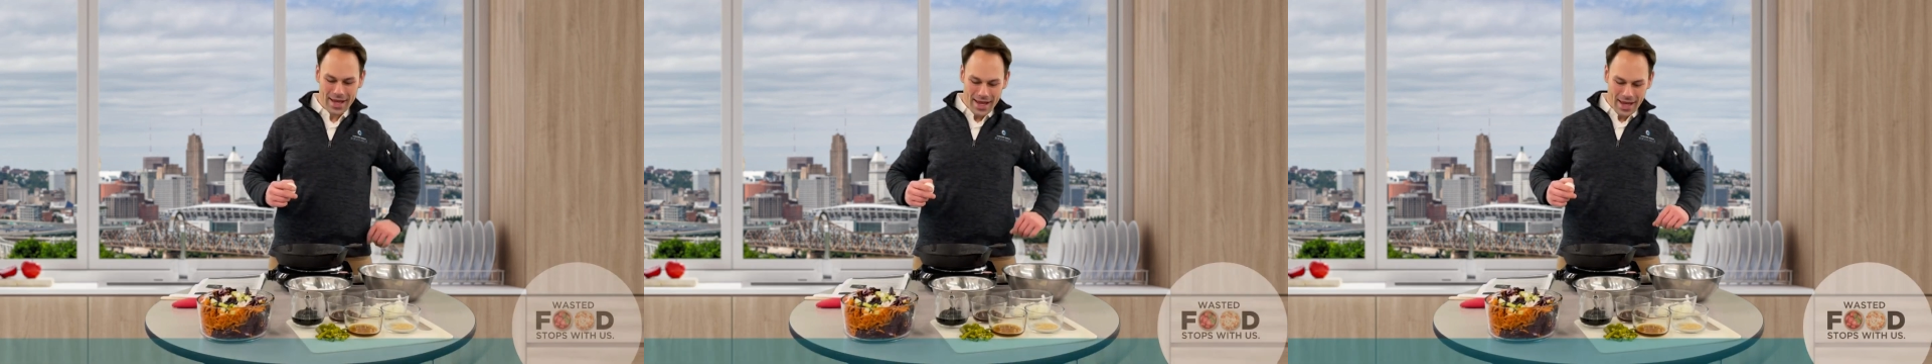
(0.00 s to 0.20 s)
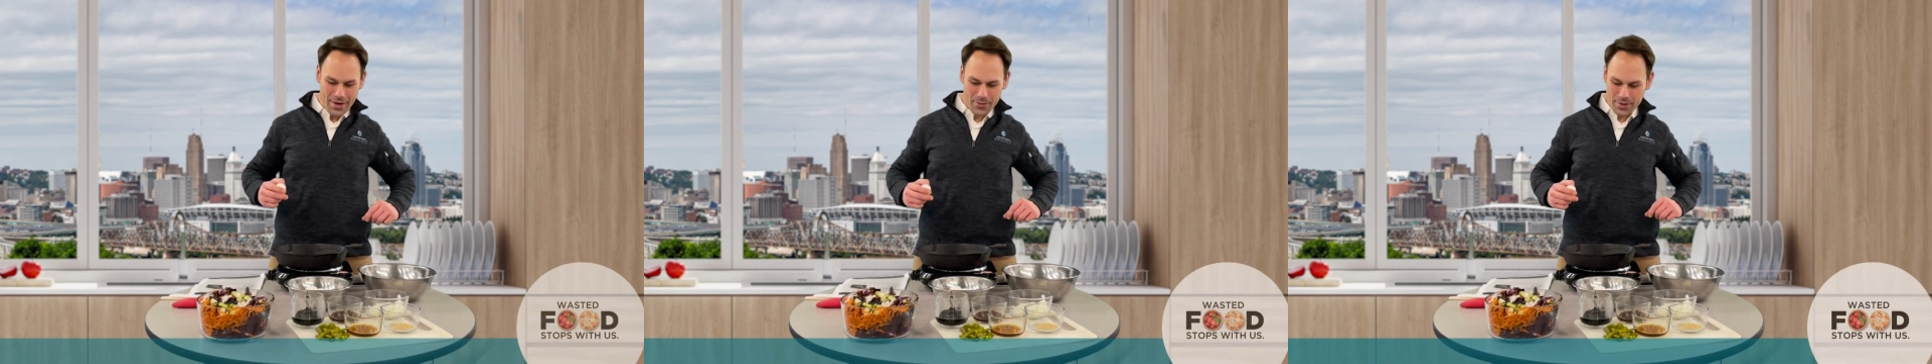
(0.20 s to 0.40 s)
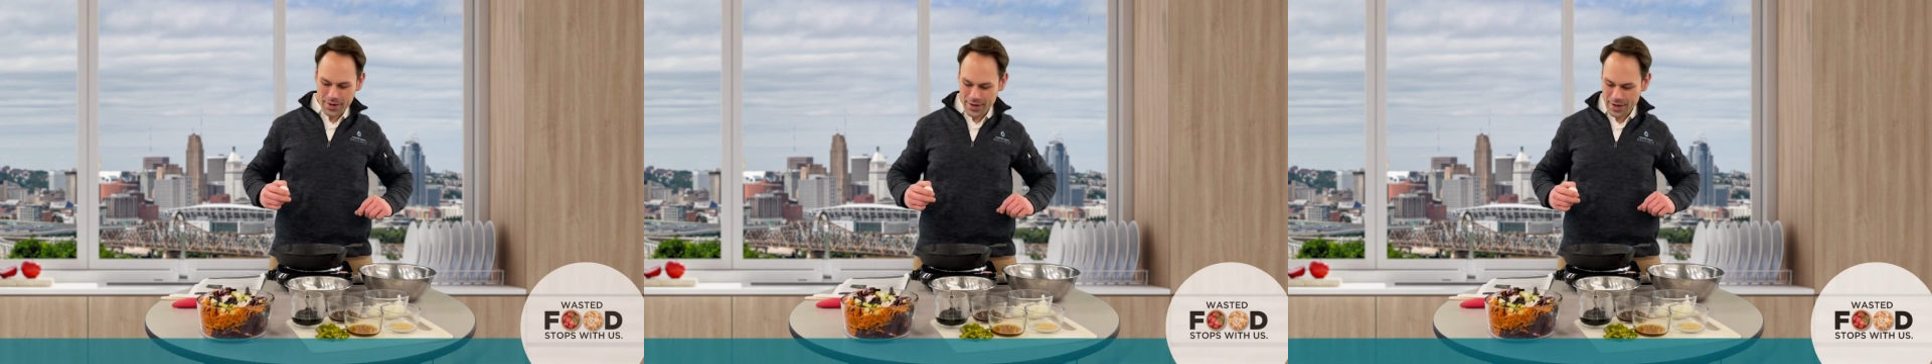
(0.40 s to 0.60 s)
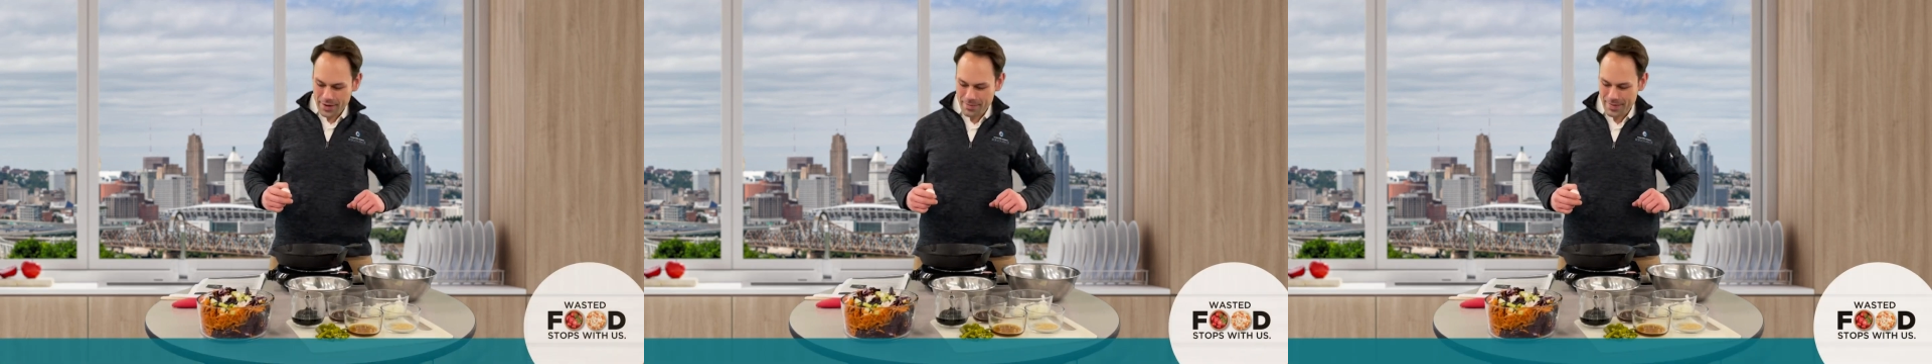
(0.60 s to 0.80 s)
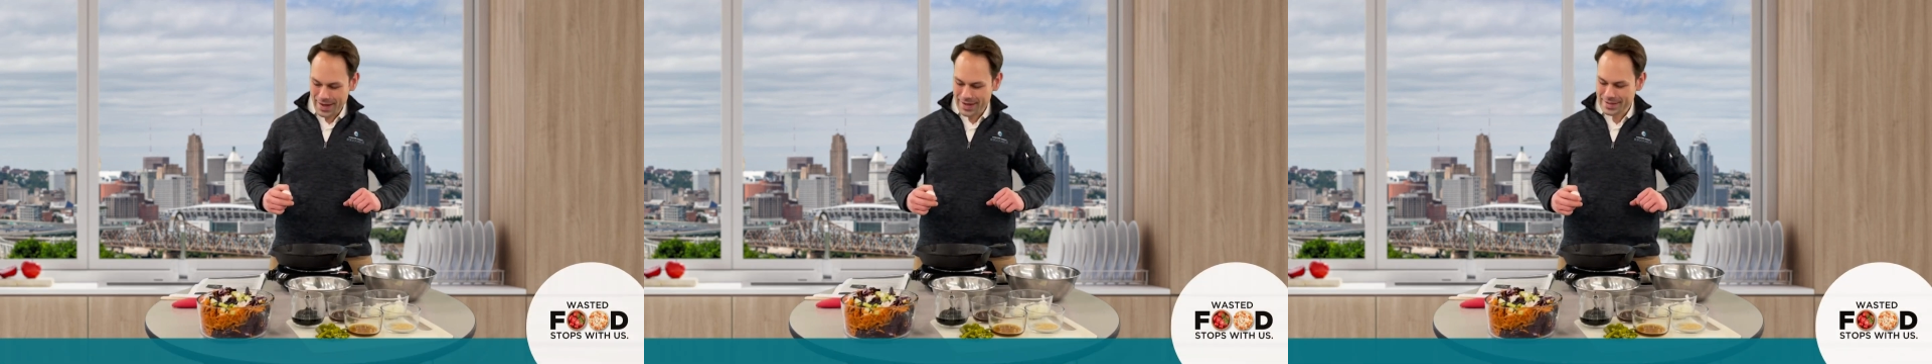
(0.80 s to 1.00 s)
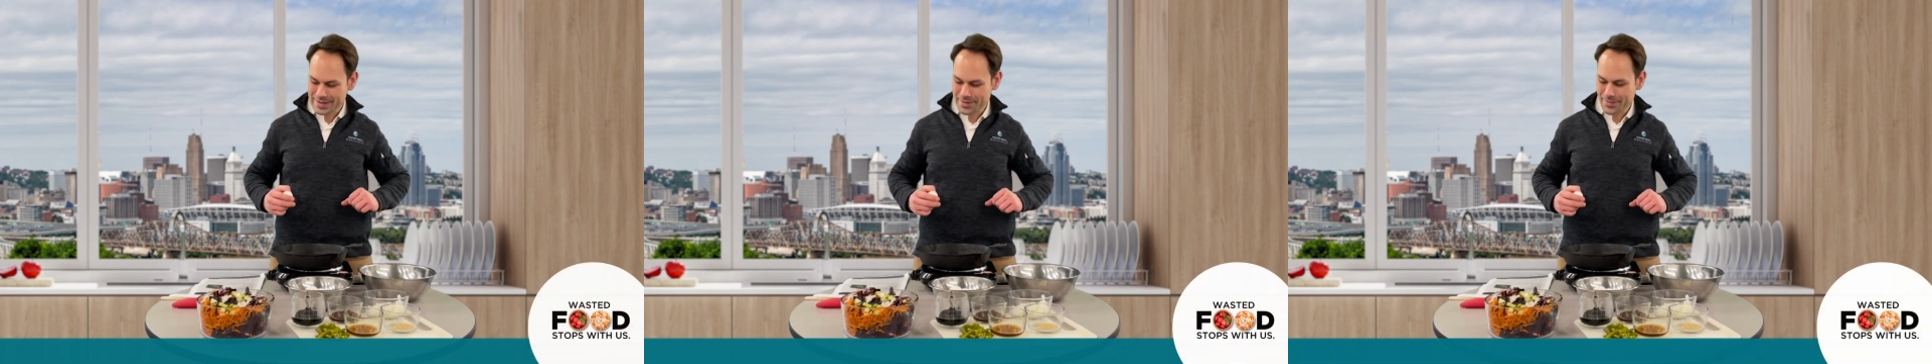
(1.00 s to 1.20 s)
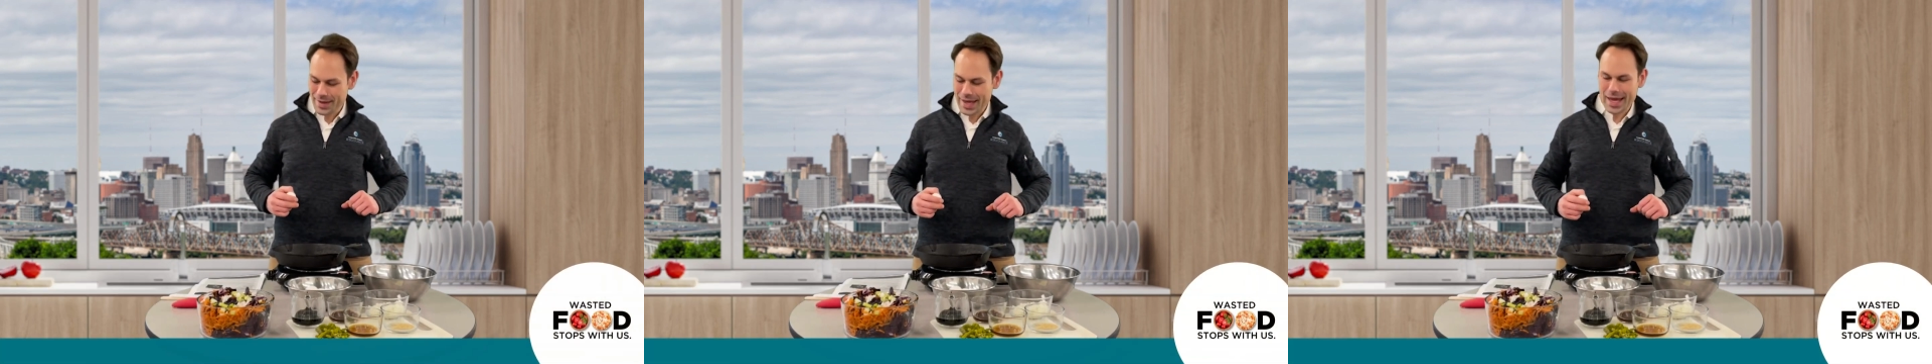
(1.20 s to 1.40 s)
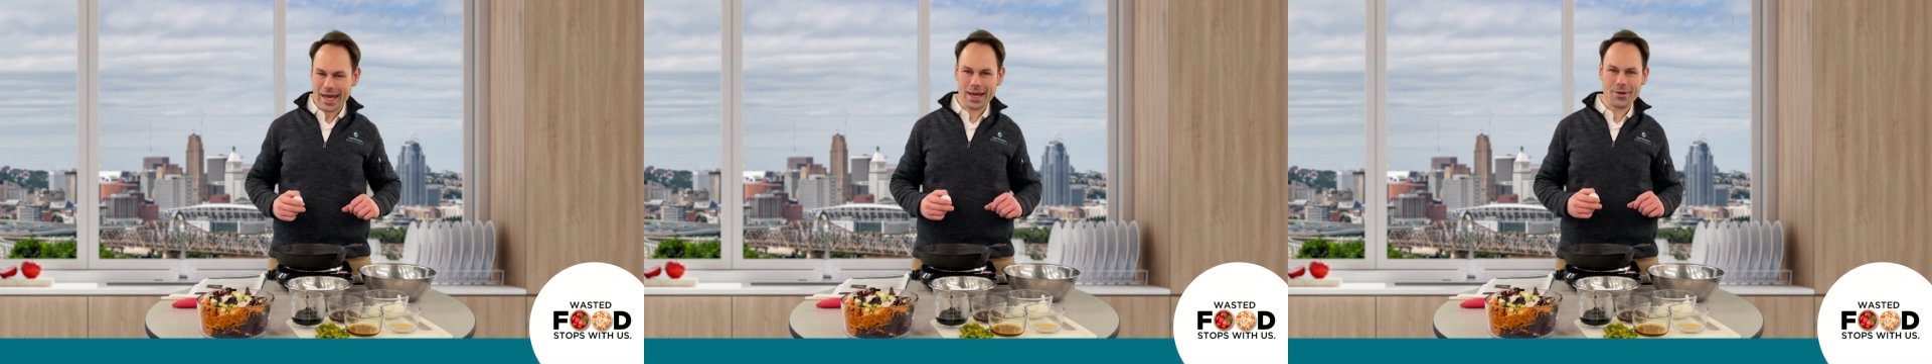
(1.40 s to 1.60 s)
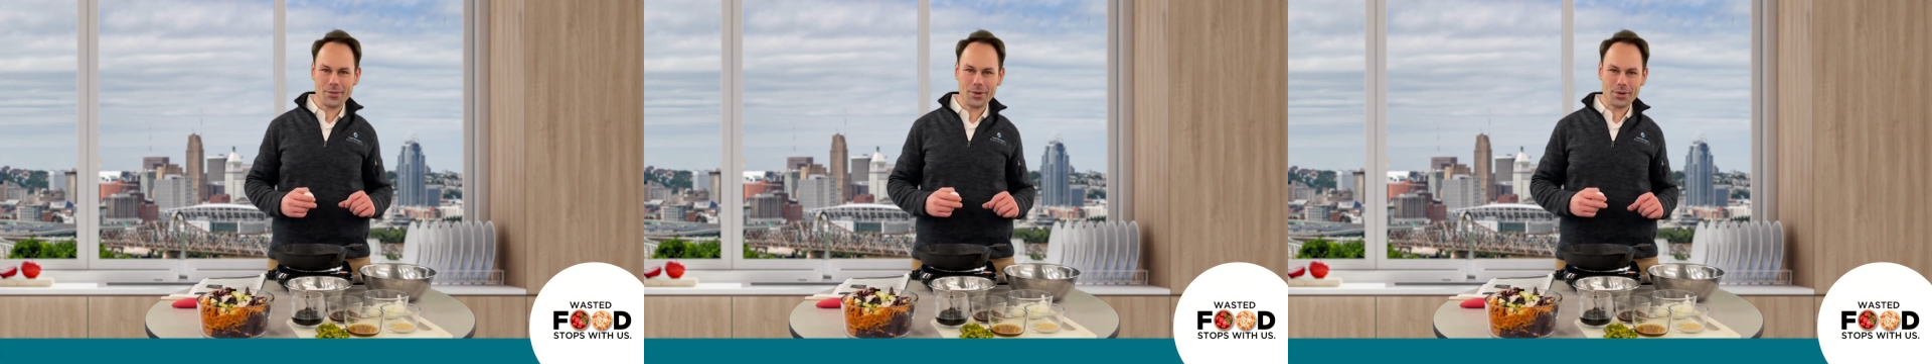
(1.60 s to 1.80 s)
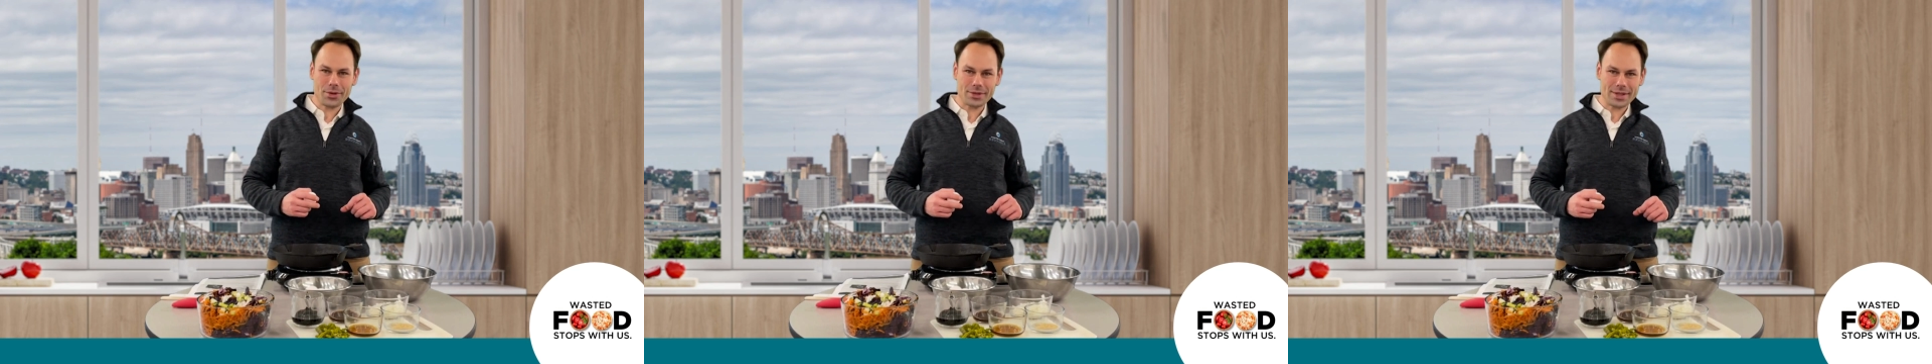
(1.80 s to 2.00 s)
and we're gonna make some egg
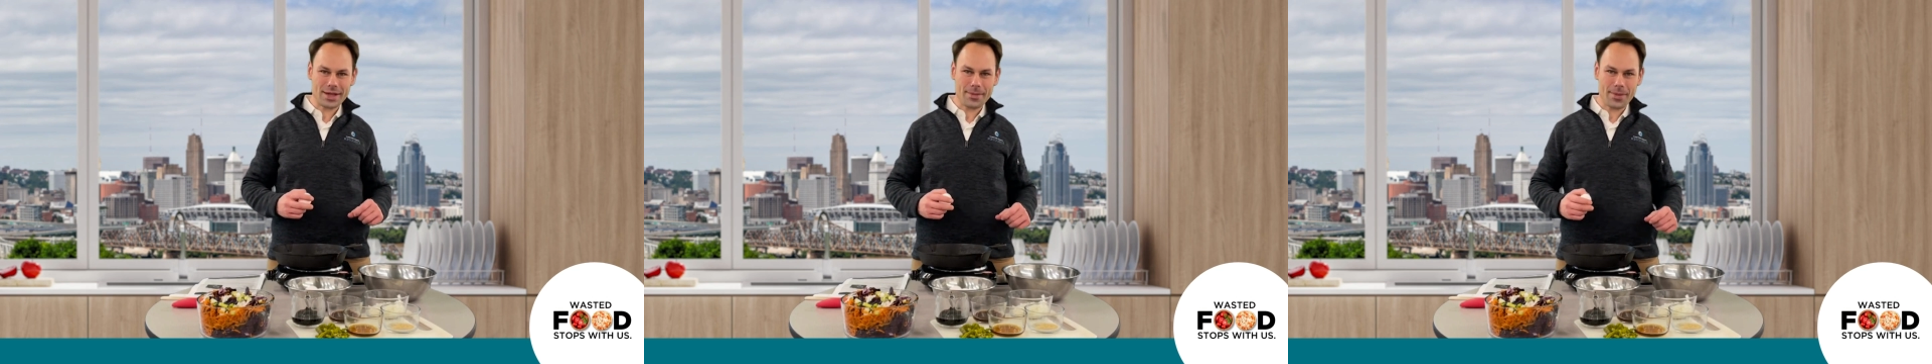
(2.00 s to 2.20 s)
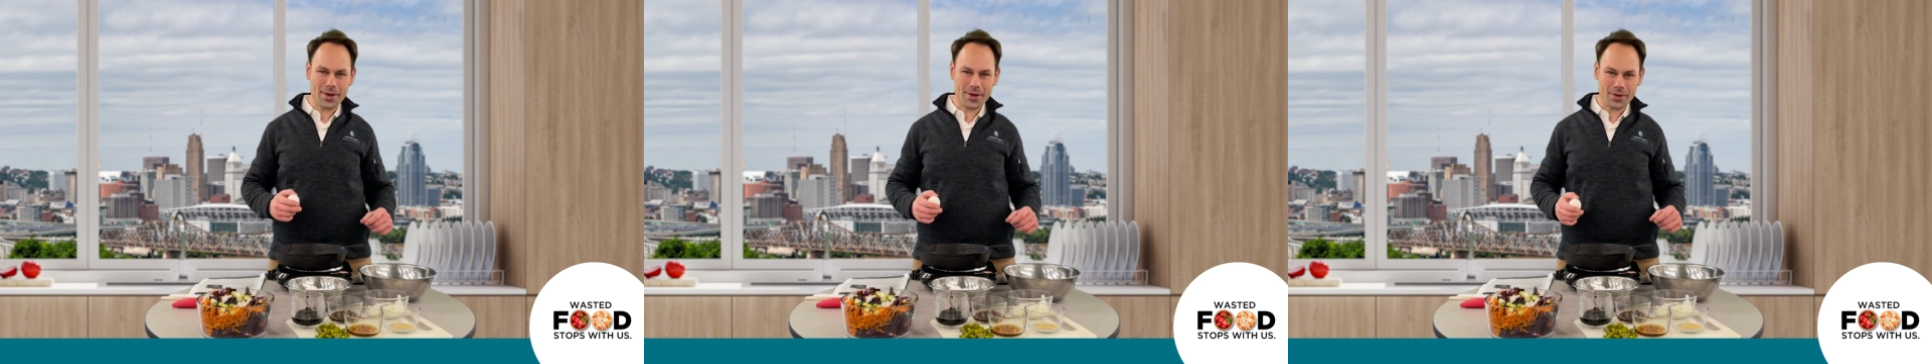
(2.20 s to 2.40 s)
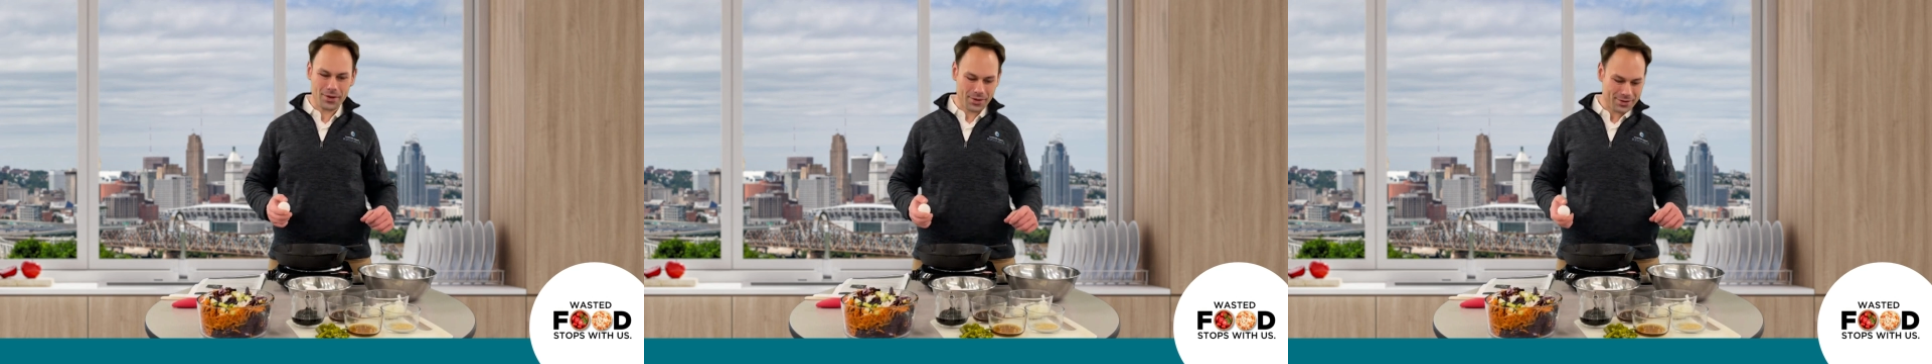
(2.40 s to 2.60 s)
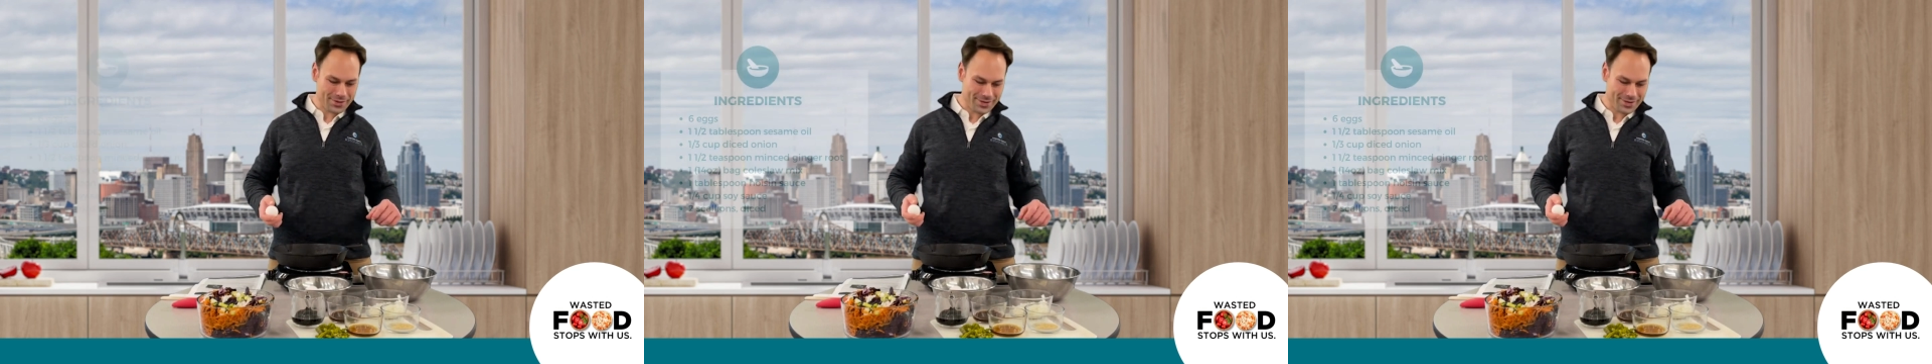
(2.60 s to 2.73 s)
rolls in a bowl.